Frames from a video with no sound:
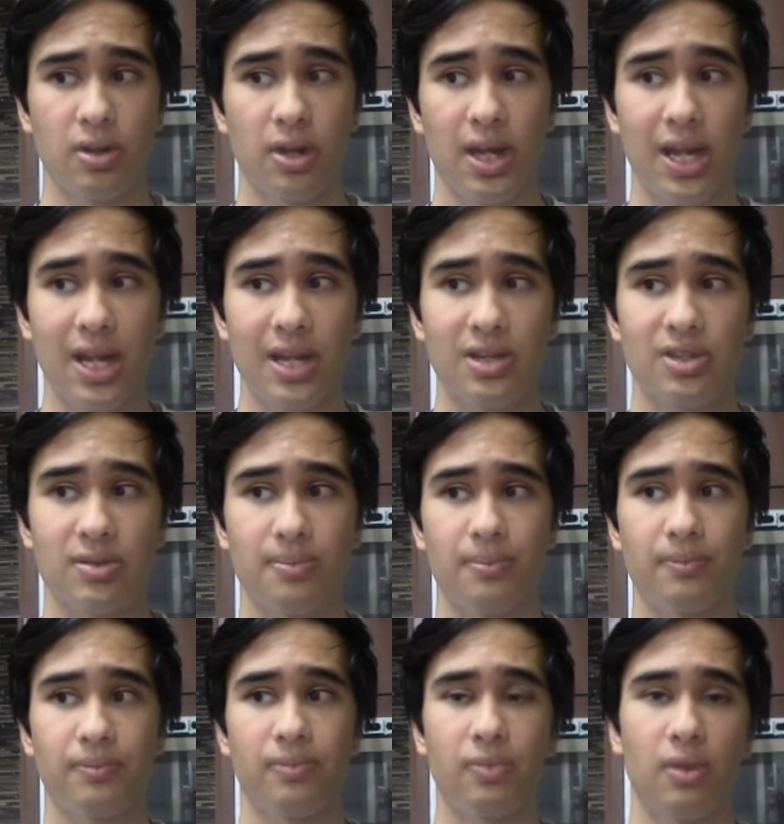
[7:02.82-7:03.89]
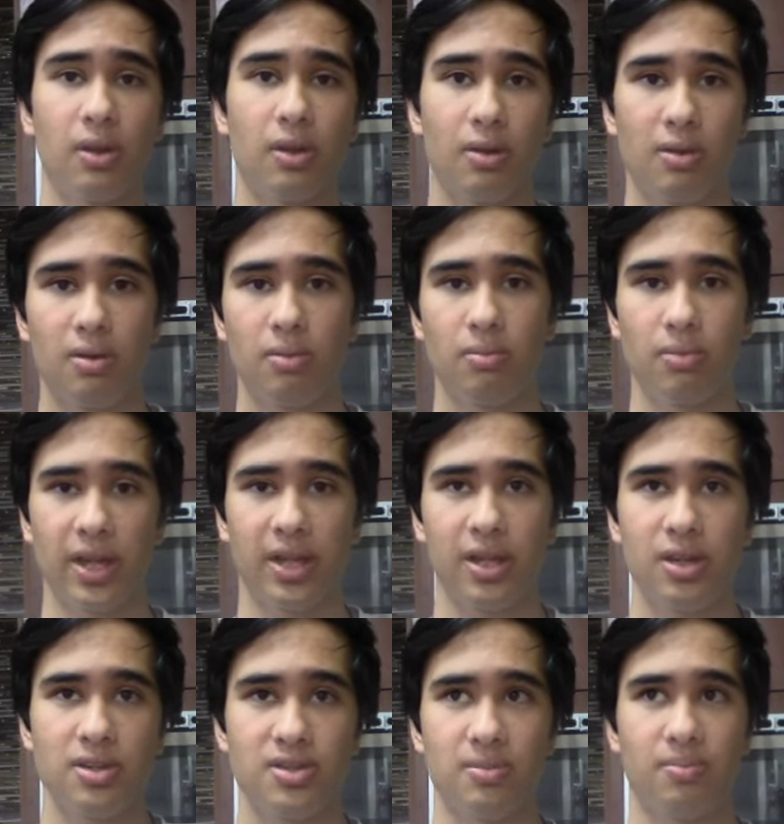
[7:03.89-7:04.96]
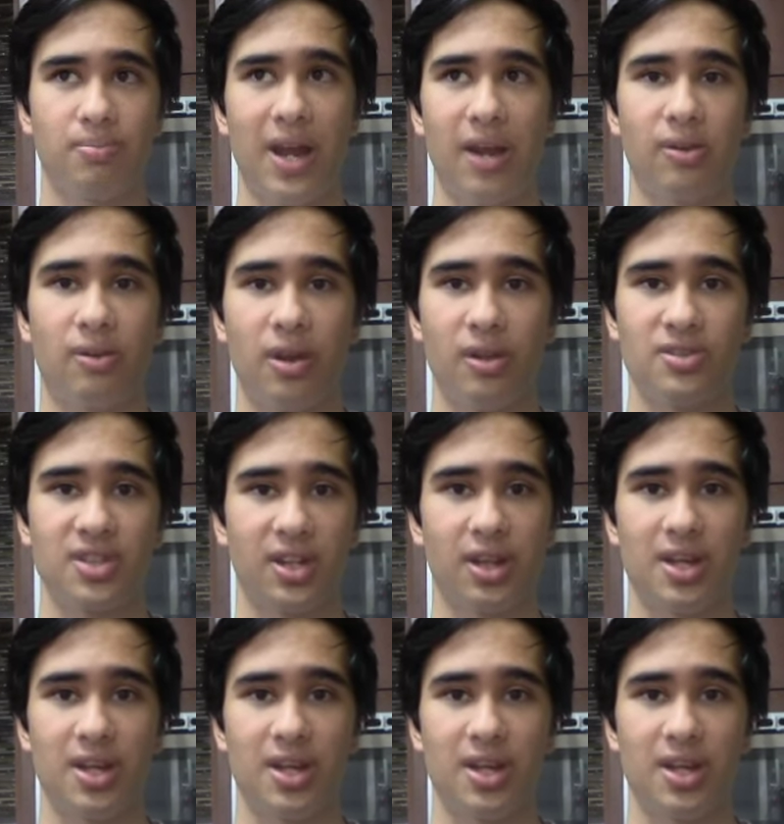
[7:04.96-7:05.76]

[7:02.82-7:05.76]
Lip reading: And here's some background knowledge,